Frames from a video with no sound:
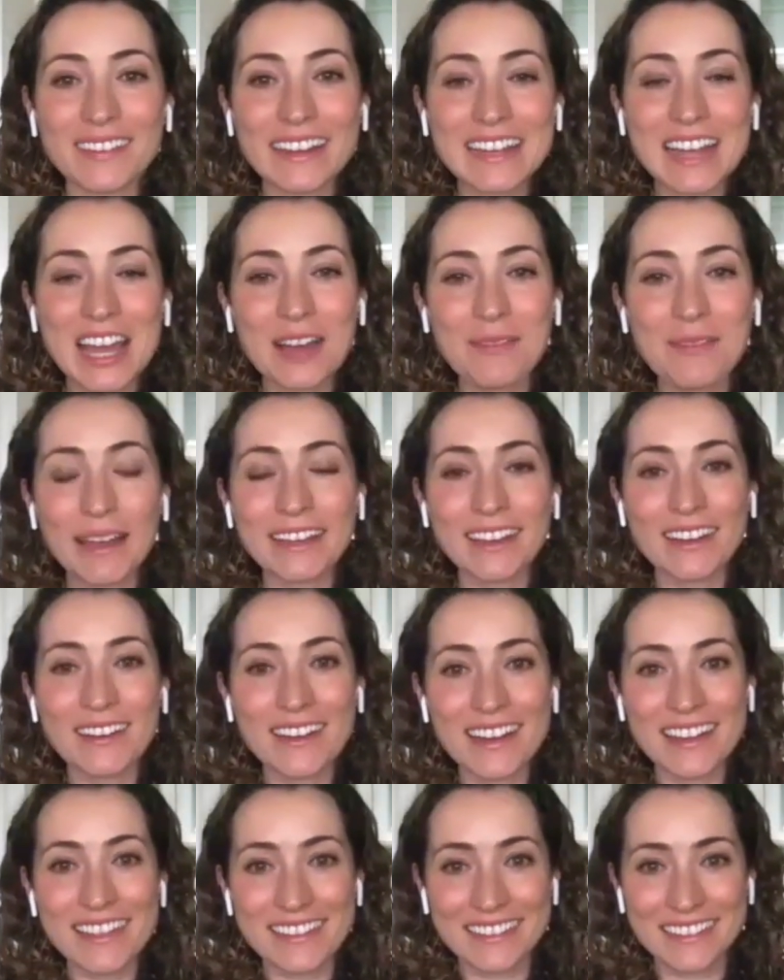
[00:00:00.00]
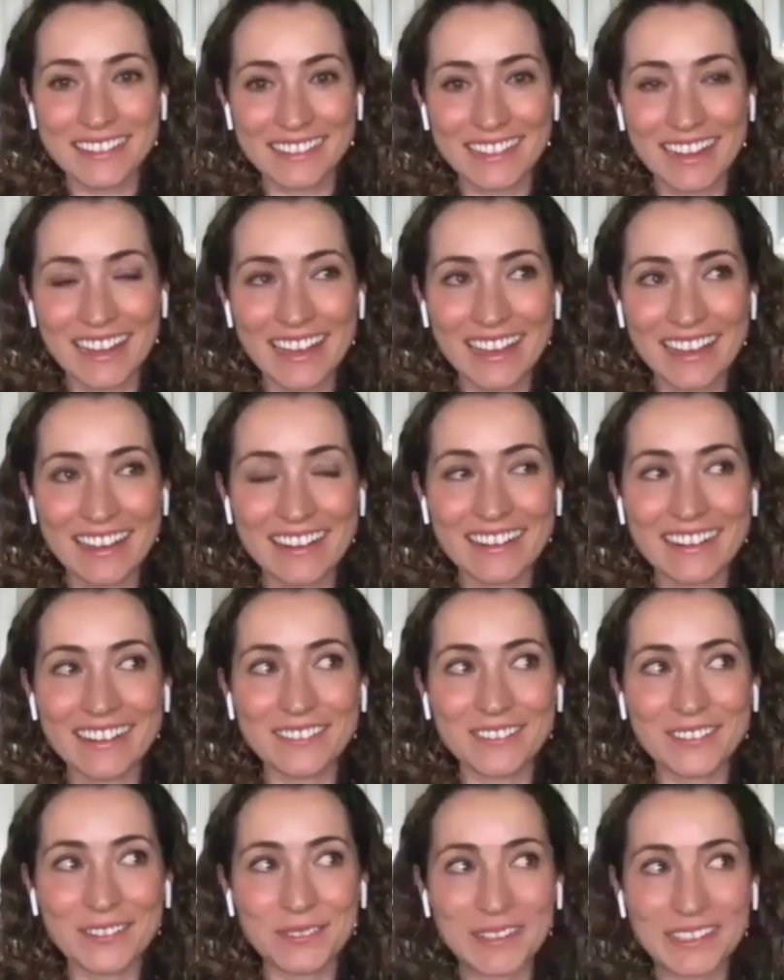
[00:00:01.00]
right now my co-authors and i
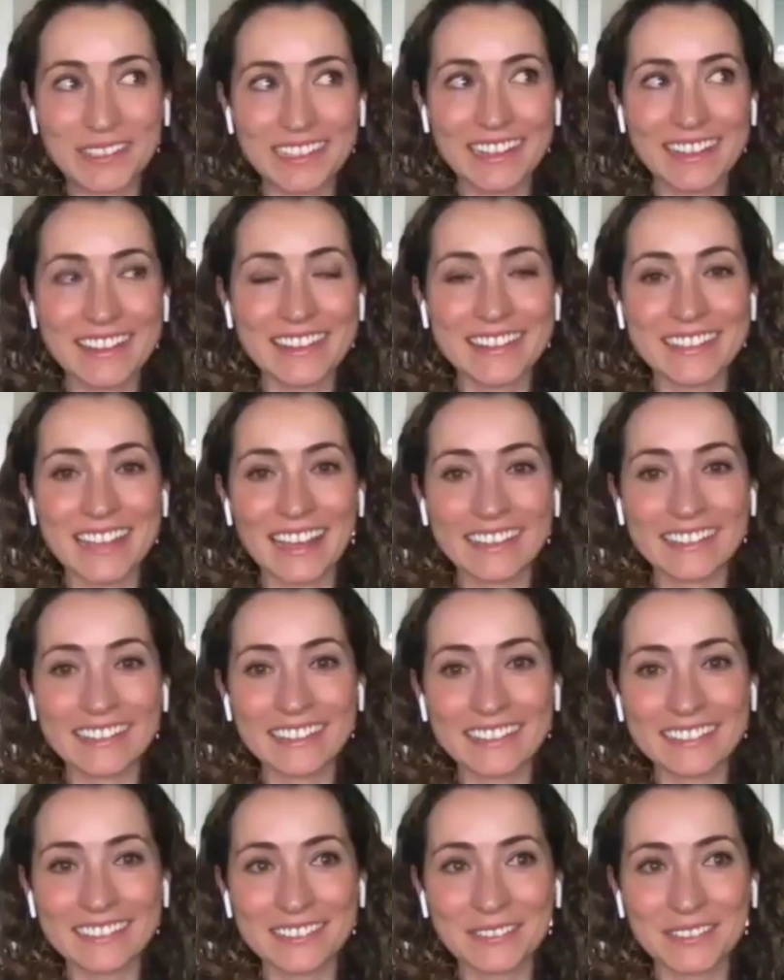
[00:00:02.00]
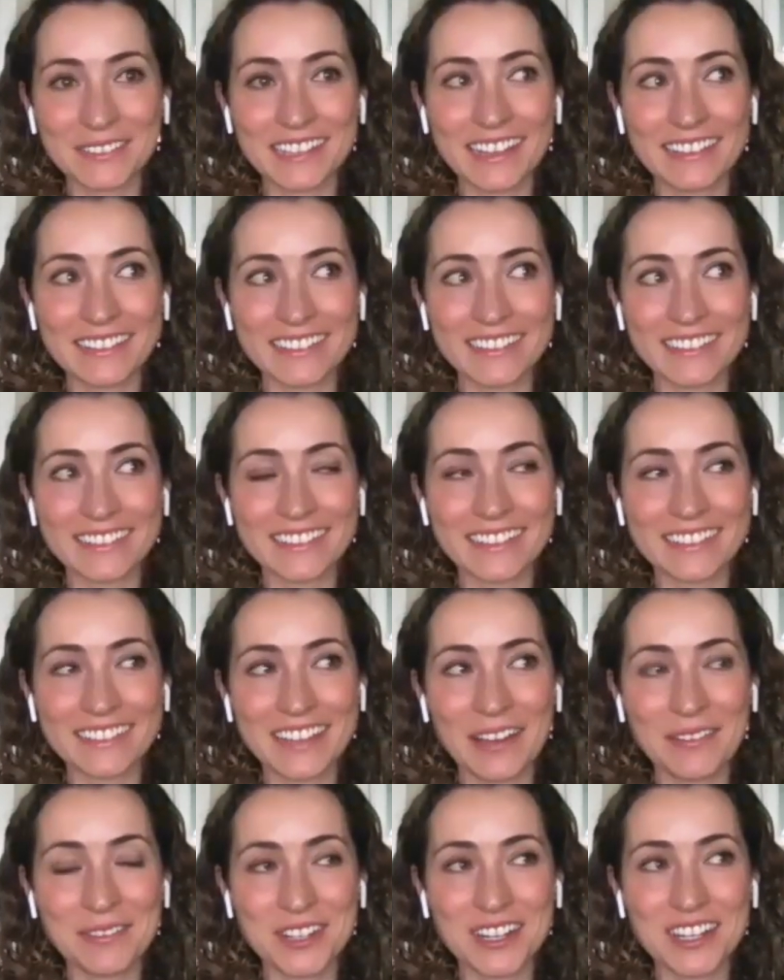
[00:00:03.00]
are we're working on the second edition which has a
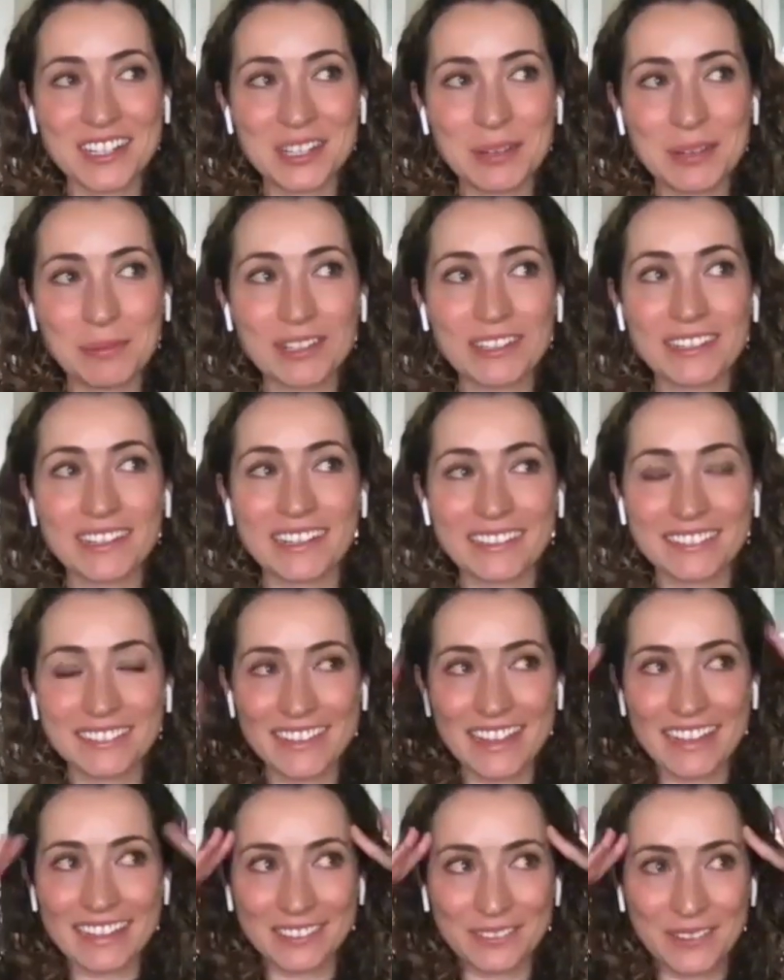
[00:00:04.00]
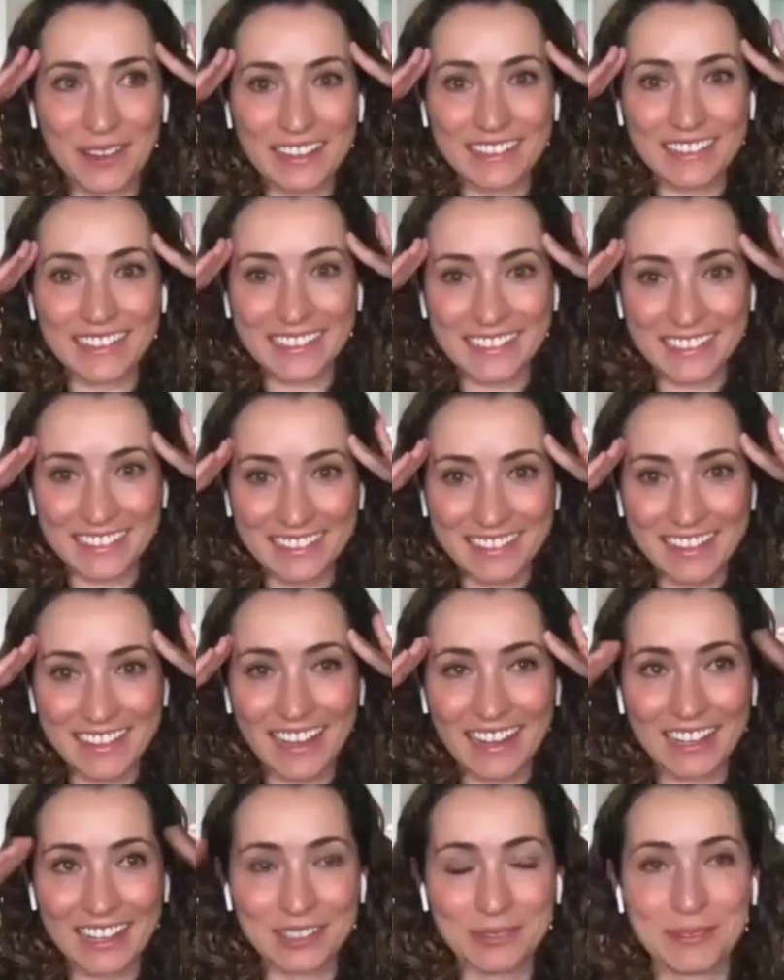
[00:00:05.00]
chapter on deep learning so that's why like
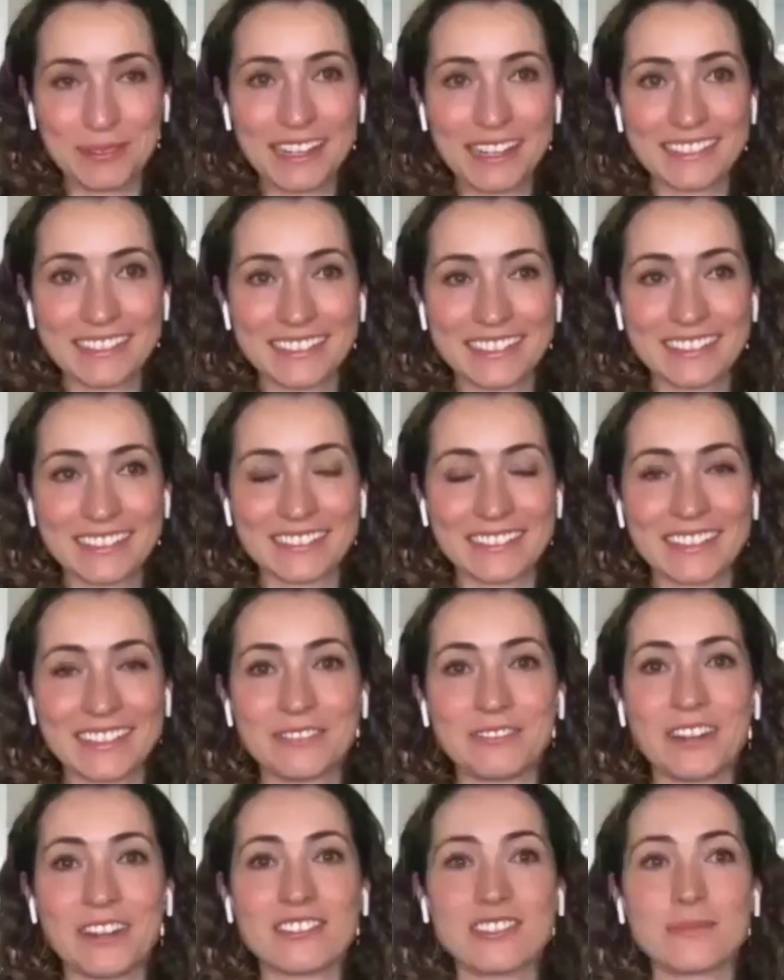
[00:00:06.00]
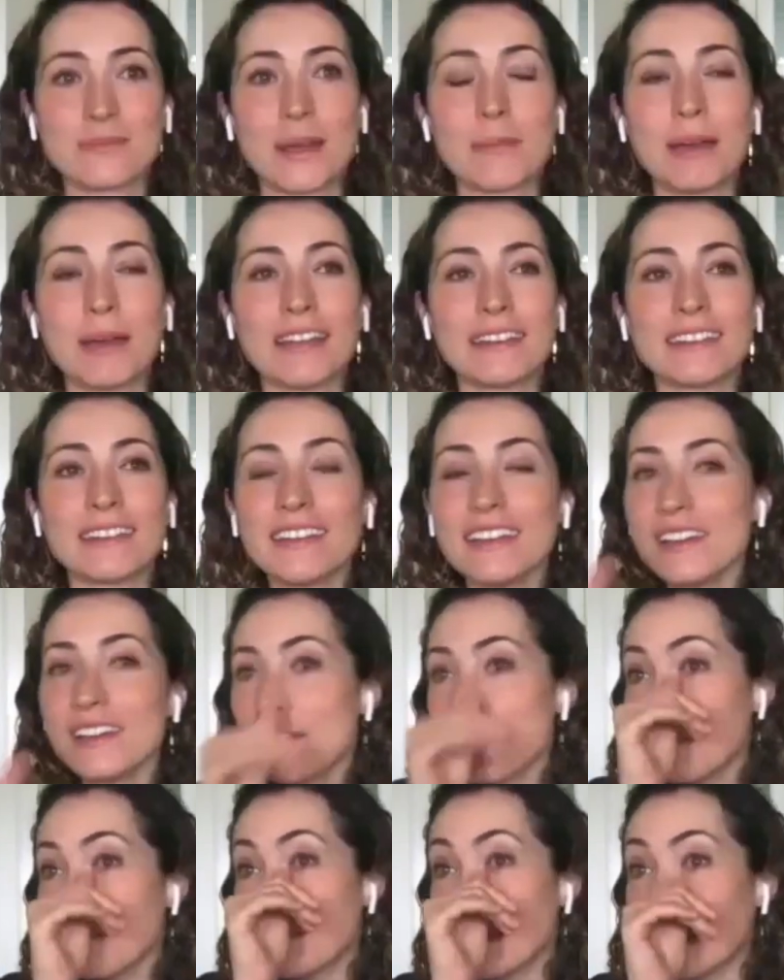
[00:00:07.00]
that explanation is really fresh in my mind
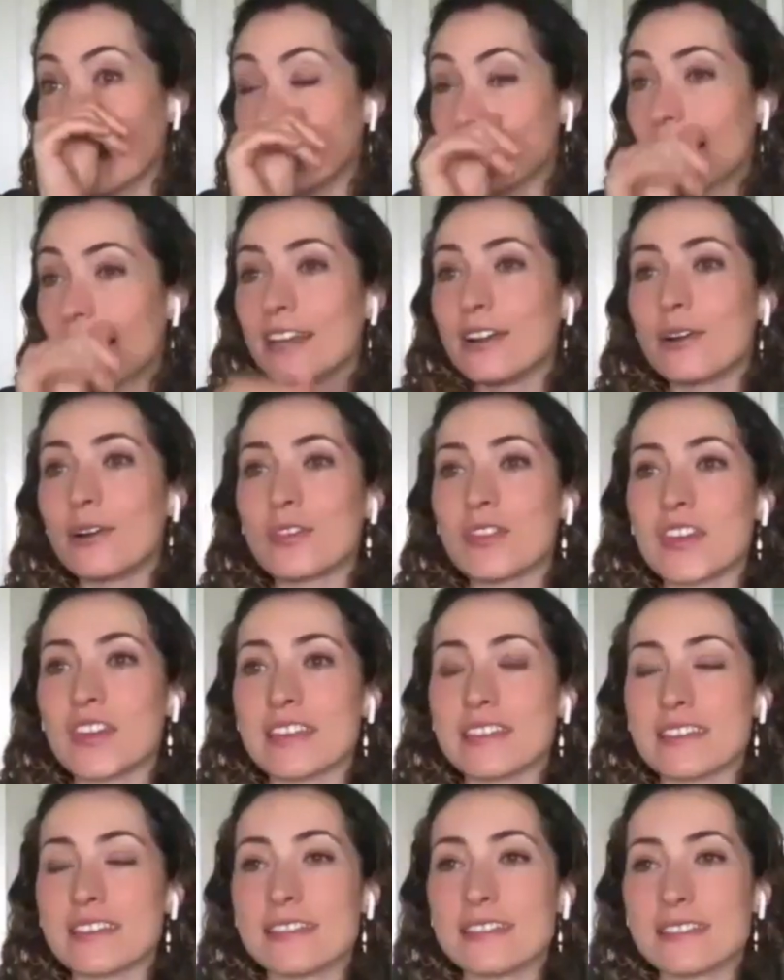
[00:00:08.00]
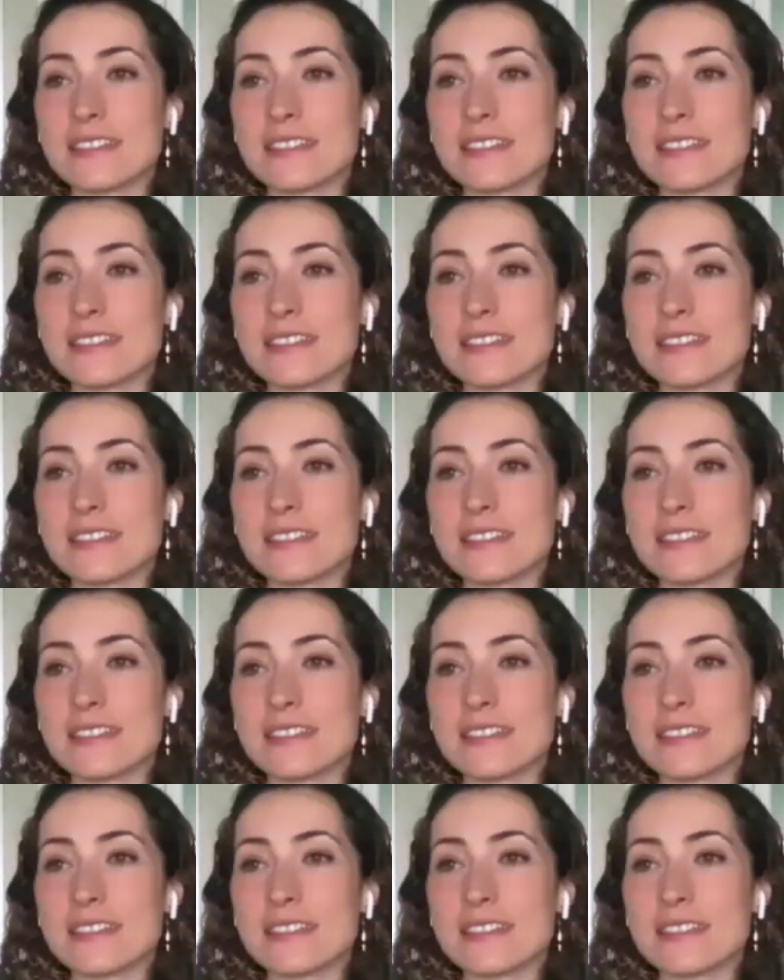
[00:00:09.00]
but I, I don't think that.